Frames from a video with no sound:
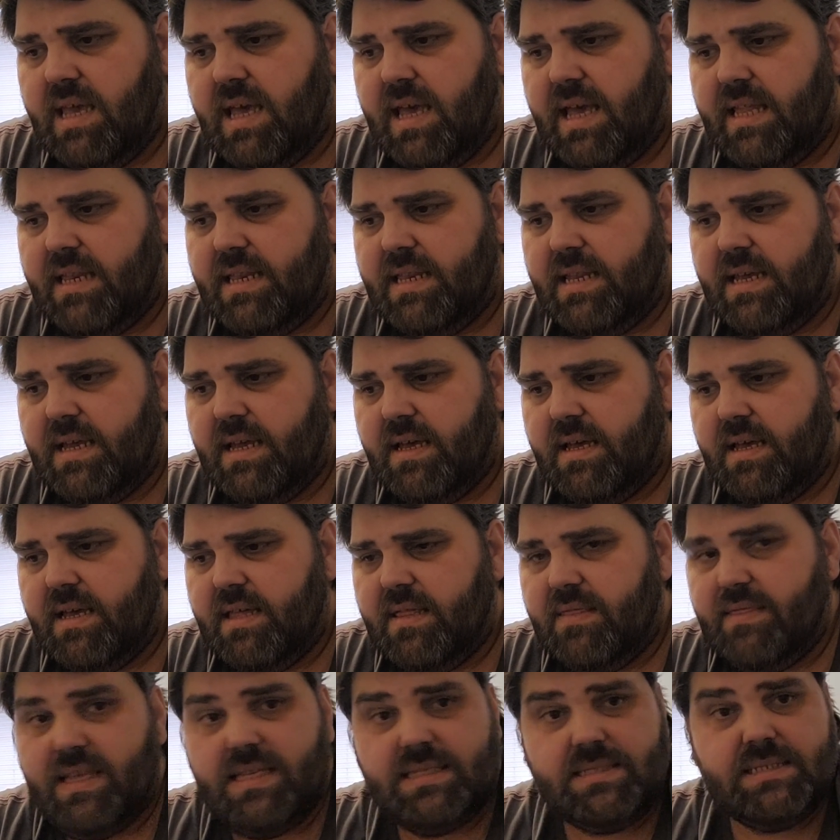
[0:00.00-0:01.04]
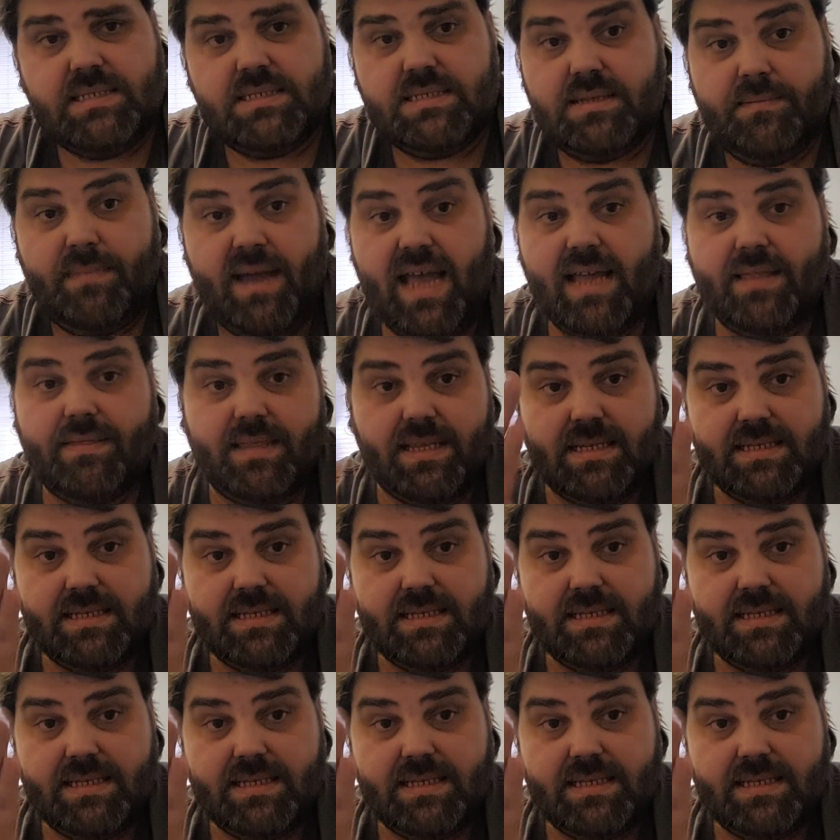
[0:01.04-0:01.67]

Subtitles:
This is the man.